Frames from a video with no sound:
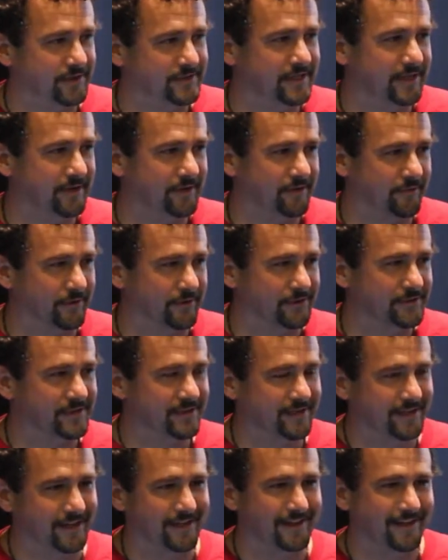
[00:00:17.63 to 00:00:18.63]
State
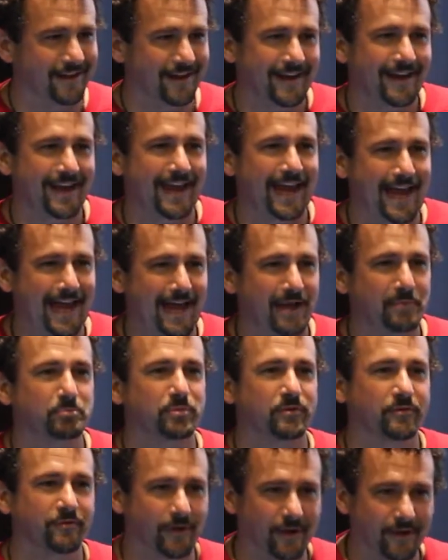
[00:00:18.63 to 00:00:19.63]
University at
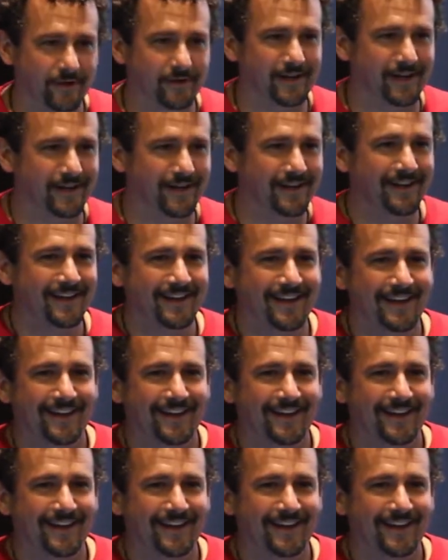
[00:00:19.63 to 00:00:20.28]
Puvungna.